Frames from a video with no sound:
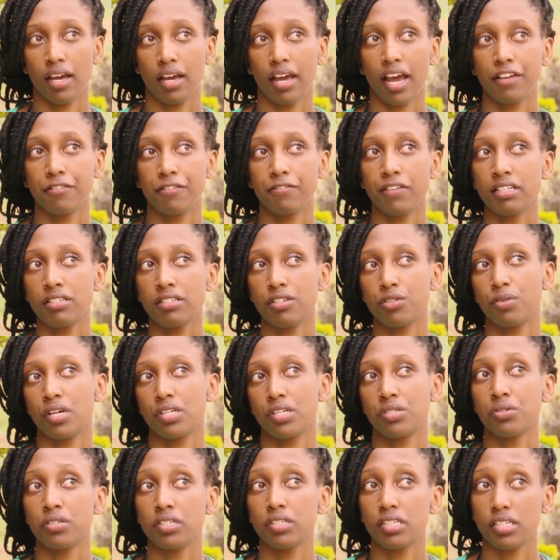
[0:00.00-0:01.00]
At first it
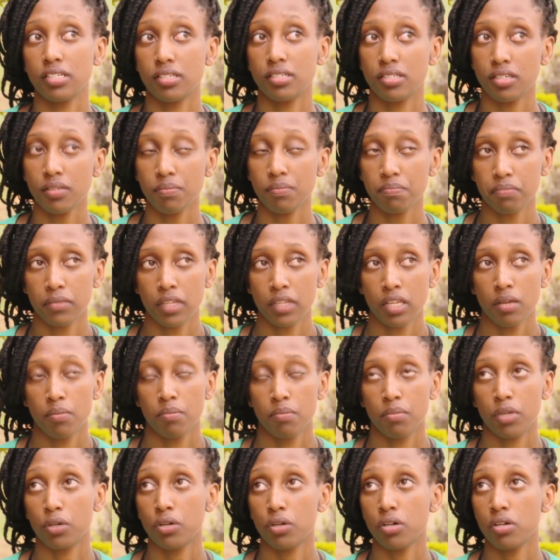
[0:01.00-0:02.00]
was not easy
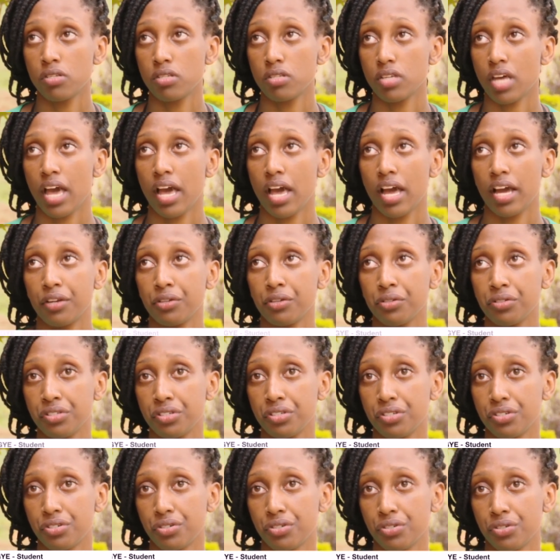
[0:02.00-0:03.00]
because I had
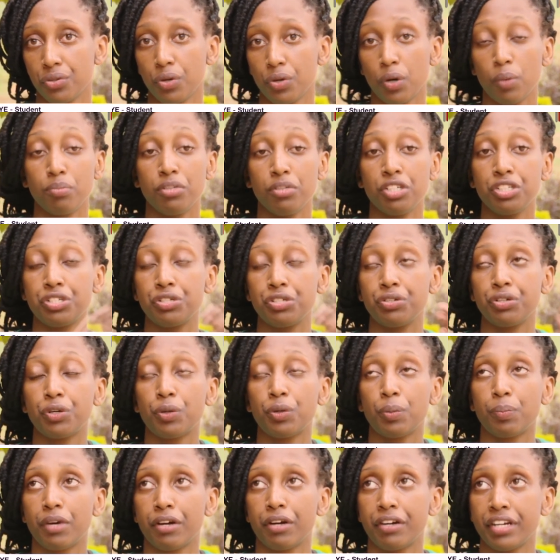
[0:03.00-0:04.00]
not completely
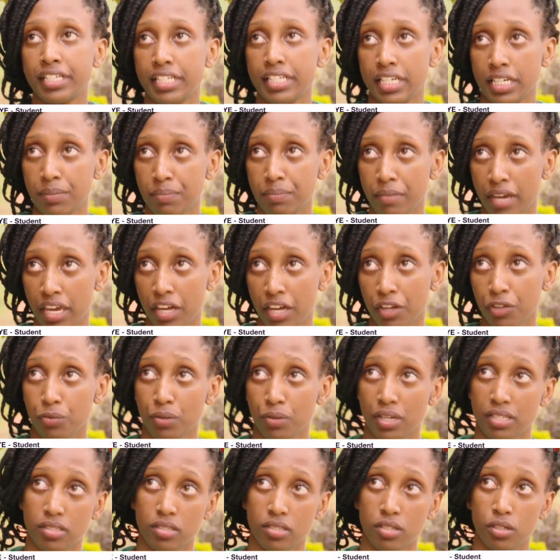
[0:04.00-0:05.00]
recuperated. My
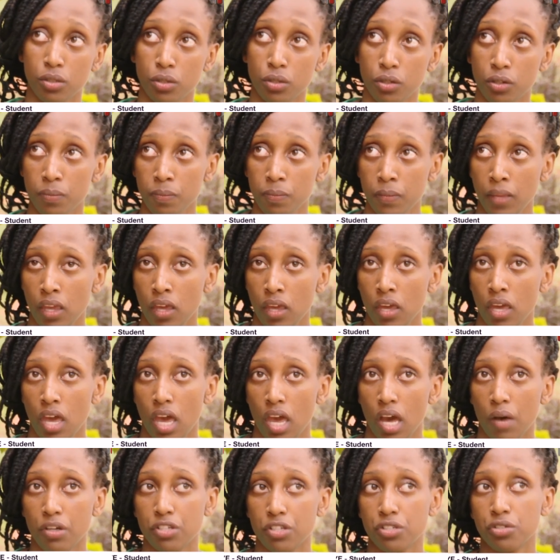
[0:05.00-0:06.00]
health was still low.
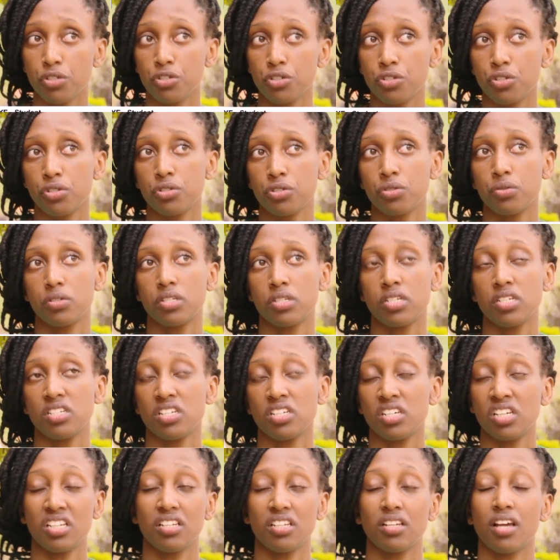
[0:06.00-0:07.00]
I was not used to
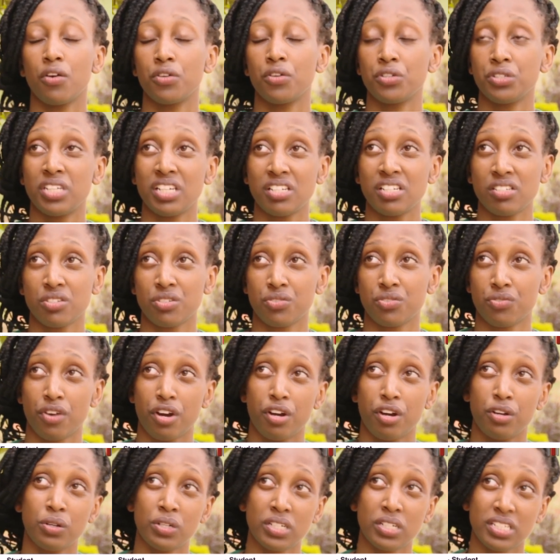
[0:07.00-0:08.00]
sitting in, on desks
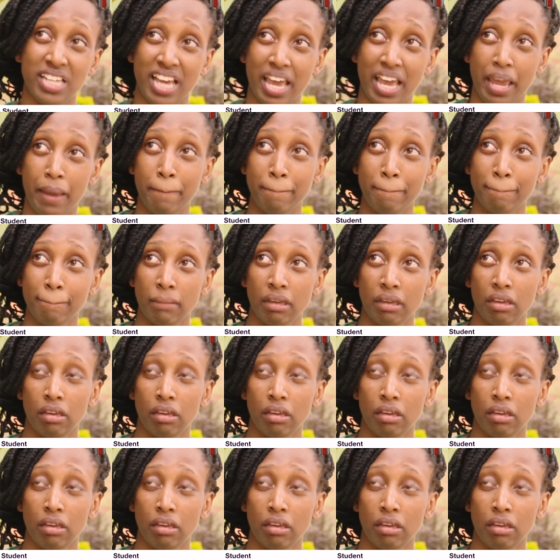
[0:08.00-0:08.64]
for a long time.